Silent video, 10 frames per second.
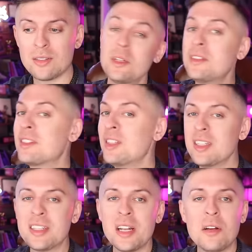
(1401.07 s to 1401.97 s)
let's
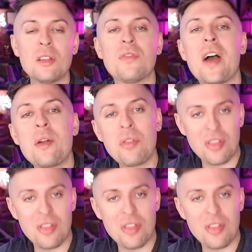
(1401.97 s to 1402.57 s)
let's get into the final